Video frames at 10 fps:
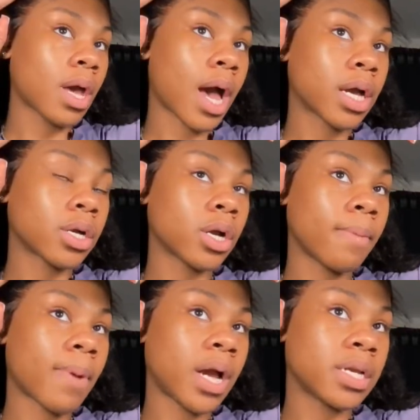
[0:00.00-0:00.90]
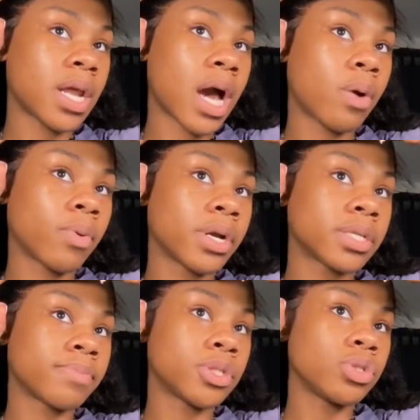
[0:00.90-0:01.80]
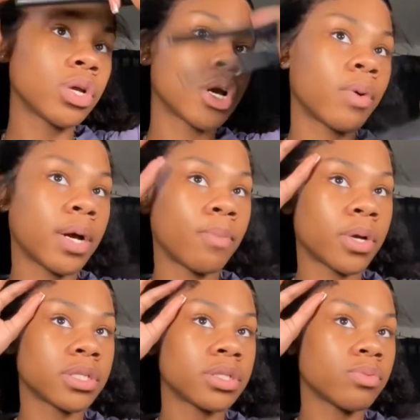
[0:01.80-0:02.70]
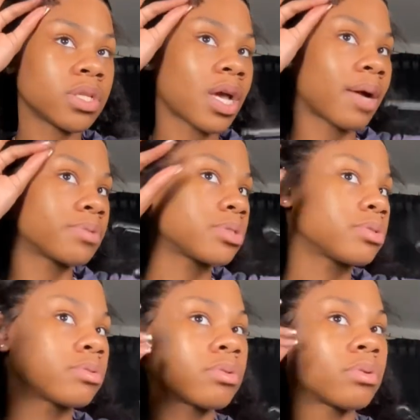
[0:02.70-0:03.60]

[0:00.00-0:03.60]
I curl mine downwards, but you can go upwards. It's really optional.